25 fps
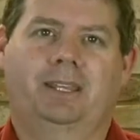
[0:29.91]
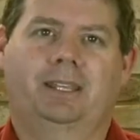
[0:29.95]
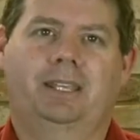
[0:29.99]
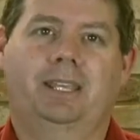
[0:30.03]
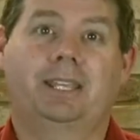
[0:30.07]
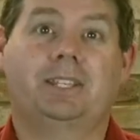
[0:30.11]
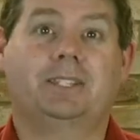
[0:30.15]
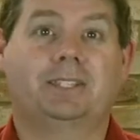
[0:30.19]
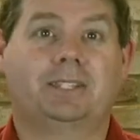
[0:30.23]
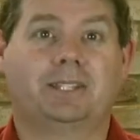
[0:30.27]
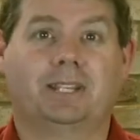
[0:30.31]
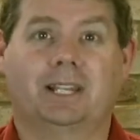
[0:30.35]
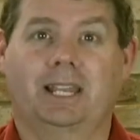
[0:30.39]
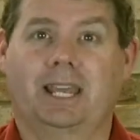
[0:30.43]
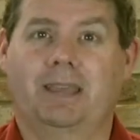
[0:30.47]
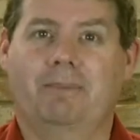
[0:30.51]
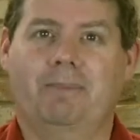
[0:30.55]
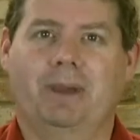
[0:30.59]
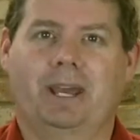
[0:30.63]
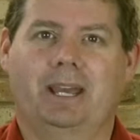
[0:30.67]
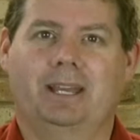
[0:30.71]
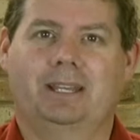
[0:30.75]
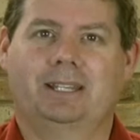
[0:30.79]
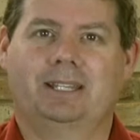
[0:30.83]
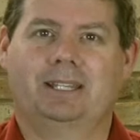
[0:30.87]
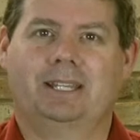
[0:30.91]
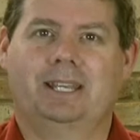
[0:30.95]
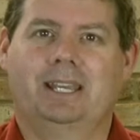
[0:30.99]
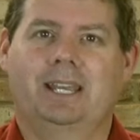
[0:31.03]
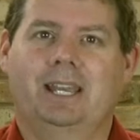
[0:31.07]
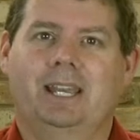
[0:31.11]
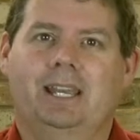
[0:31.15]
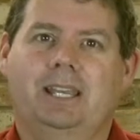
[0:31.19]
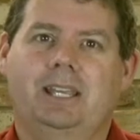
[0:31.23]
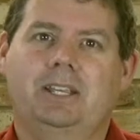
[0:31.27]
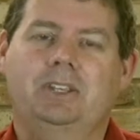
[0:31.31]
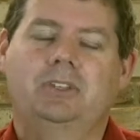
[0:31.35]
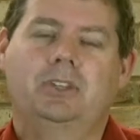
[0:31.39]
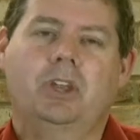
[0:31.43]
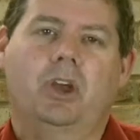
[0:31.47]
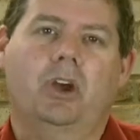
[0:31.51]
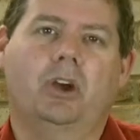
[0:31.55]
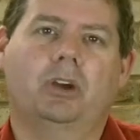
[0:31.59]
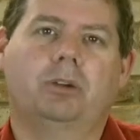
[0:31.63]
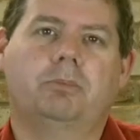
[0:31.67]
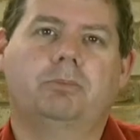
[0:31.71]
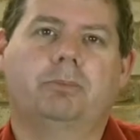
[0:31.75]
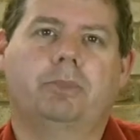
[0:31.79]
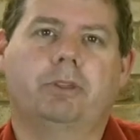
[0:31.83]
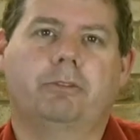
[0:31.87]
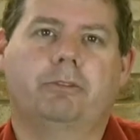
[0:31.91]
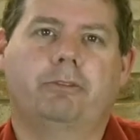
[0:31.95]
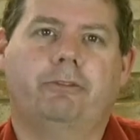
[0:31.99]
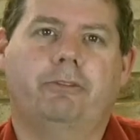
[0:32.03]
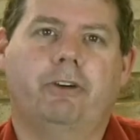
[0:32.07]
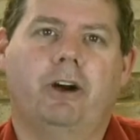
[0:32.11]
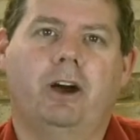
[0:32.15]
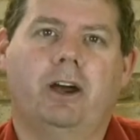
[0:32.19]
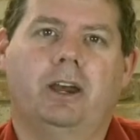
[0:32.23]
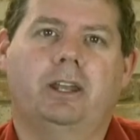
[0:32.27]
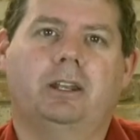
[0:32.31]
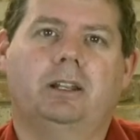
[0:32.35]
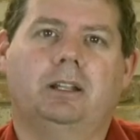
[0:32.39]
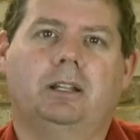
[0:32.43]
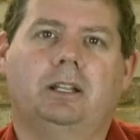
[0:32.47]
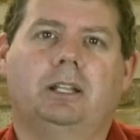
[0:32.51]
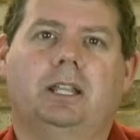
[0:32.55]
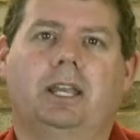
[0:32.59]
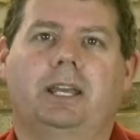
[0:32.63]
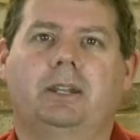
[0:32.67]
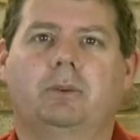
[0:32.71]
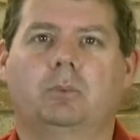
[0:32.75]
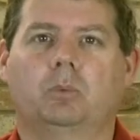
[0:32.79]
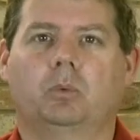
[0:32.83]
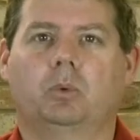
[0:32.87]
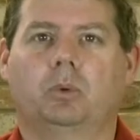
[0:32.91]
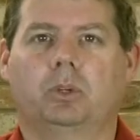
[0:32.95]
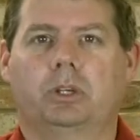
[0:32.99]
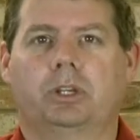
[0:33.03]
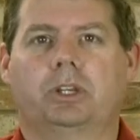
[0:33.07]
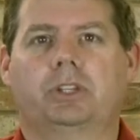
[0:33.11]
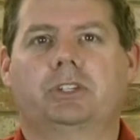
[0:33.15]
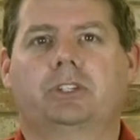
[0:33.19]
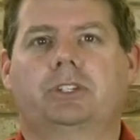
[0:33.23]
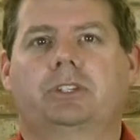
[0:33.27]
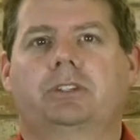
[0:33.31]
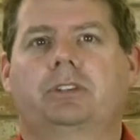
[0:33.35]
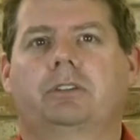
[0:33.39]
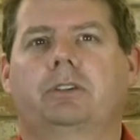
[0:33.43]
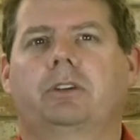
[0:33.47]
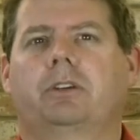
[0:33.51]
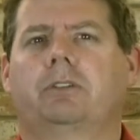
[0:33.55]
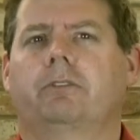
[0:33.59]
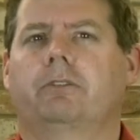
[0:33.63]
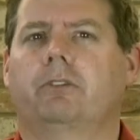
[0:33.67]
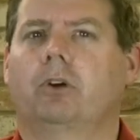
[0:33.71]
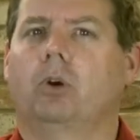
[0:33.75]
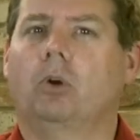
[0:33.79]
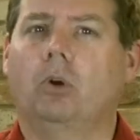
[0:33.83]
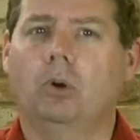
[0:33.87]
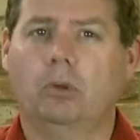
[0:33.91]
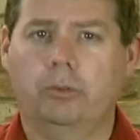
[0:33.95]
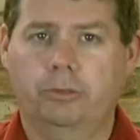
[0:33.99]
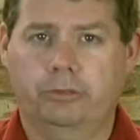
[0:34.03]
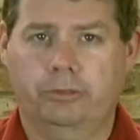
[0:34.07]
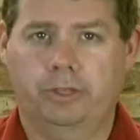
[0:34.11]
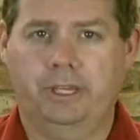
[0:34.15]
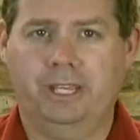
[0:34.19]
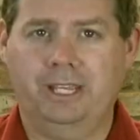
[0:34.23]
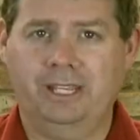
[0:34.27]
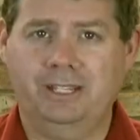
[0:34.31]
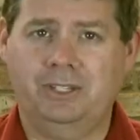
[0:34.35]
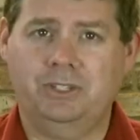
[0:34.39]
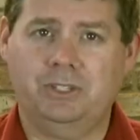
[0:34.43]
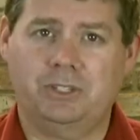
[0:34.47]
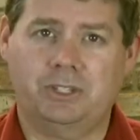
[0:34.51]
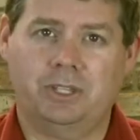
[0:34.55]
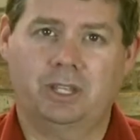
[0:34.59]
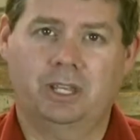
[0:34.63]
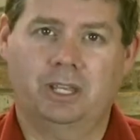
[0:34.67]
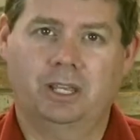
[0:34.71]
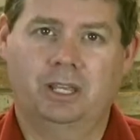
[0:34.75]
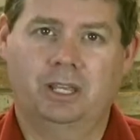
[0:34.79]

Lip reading: His dilemma, is hope the final and worst of all things,